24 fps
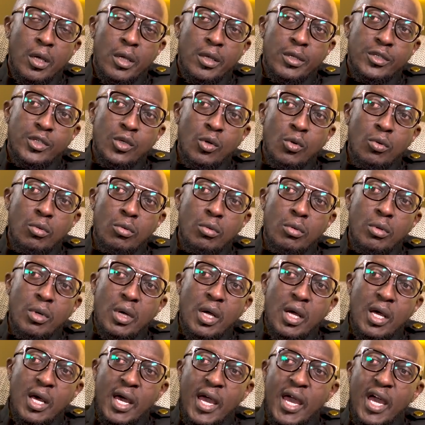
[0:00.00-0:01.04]
So
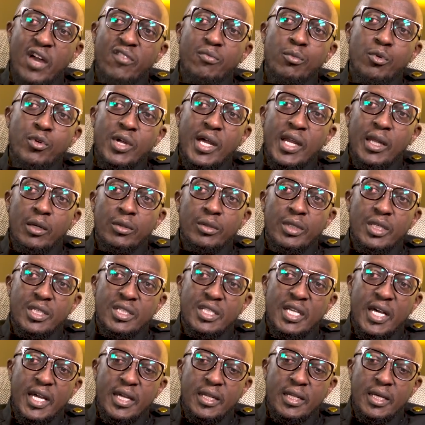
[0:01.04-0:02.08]
I have Burale on this
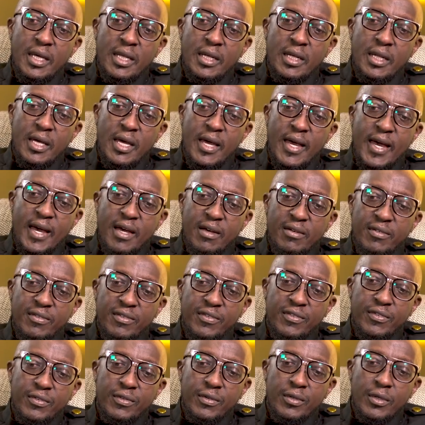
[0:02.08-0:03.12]
side and I
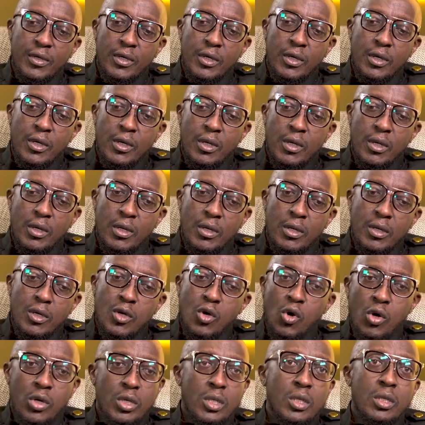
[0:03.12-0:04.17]
have
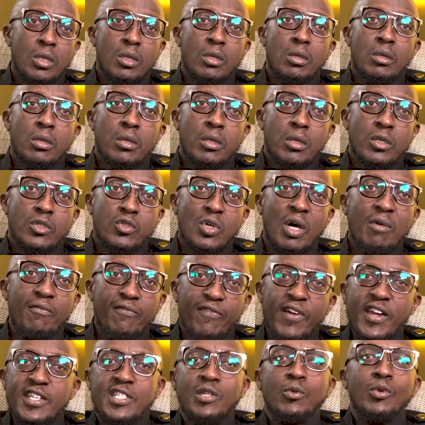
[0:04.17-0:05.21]
God. So I'm
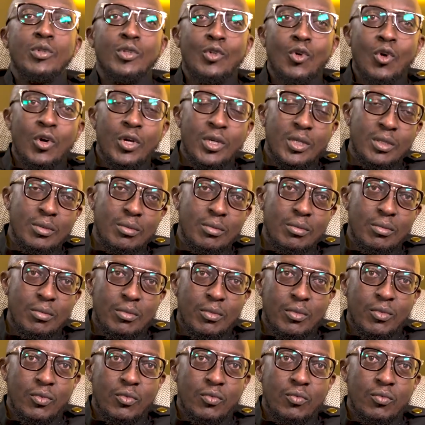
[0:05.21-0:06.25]
fighting with God.
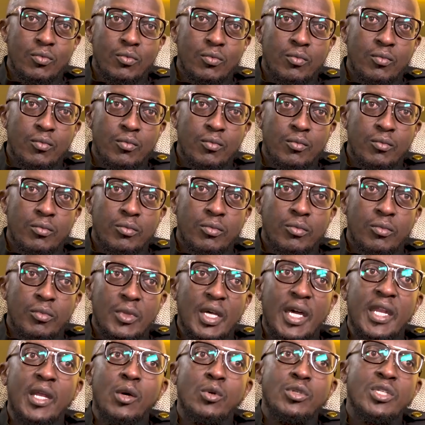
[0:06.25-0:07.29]

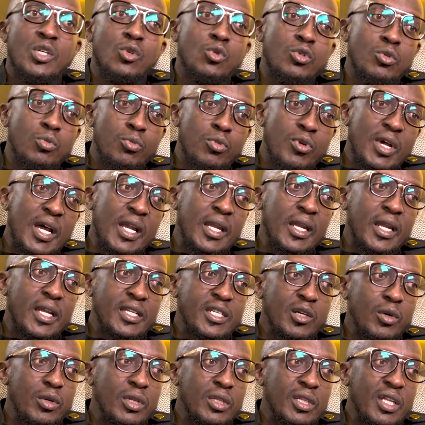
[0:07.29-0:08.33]
And I would say to Burale
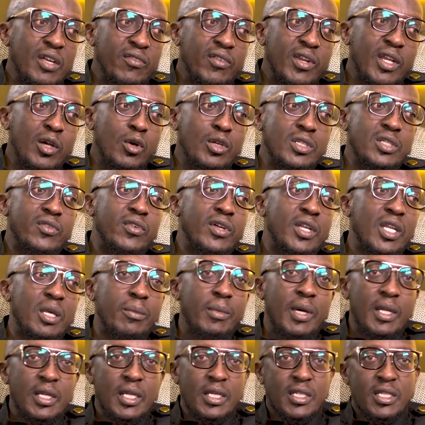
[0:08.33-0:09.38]
later on in the evening, because even him
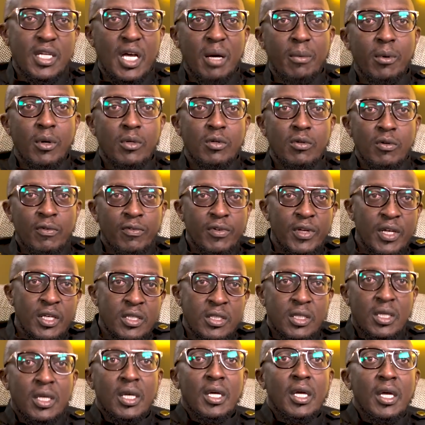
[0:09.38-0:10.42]
had just come out of
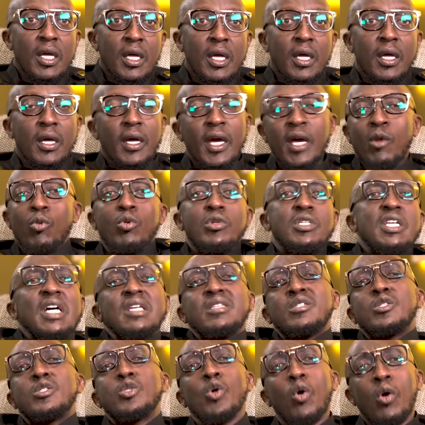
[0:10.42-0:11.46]
his, and we
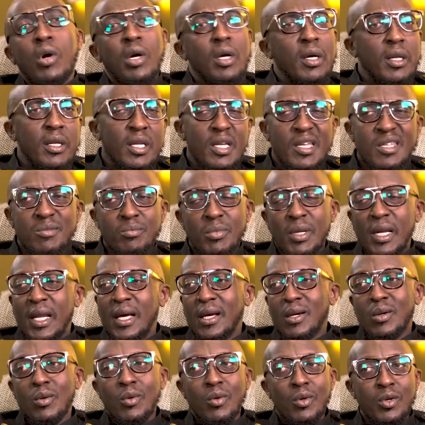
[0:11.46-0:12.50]
just talk and just be
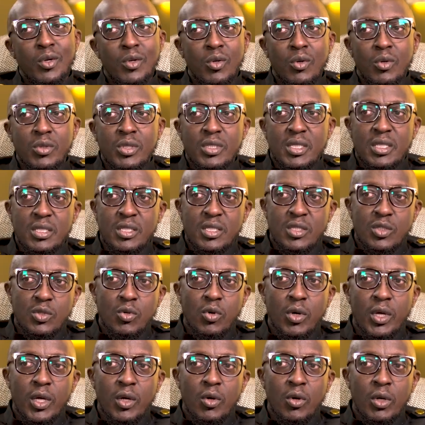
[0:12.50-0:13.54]
like, oh, you know, this and this is
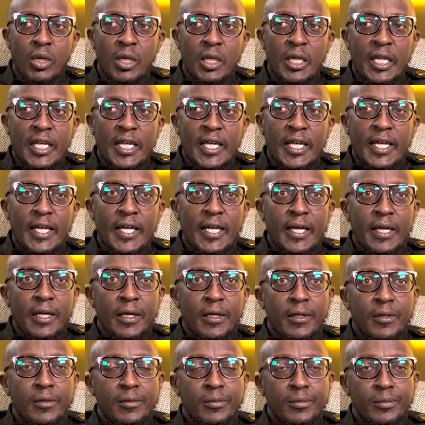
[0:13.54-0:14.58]
going on. By the way, let me
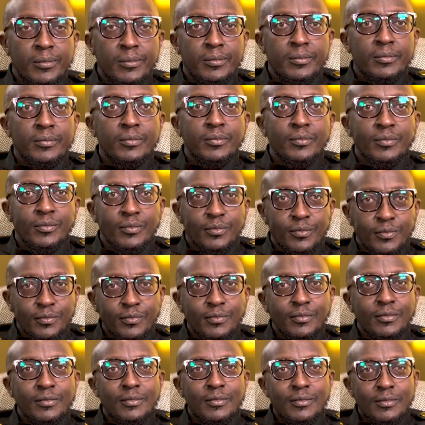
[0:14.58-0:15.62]
just say, I met Burale
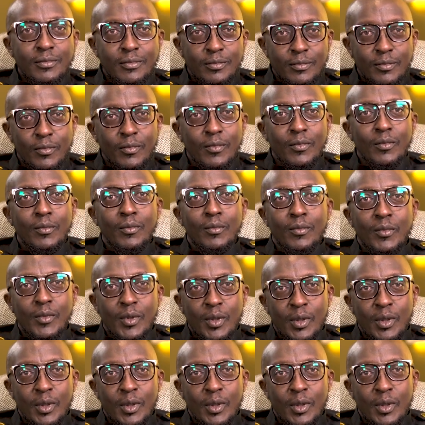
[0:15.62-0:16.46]
today. He's going to be on CTA.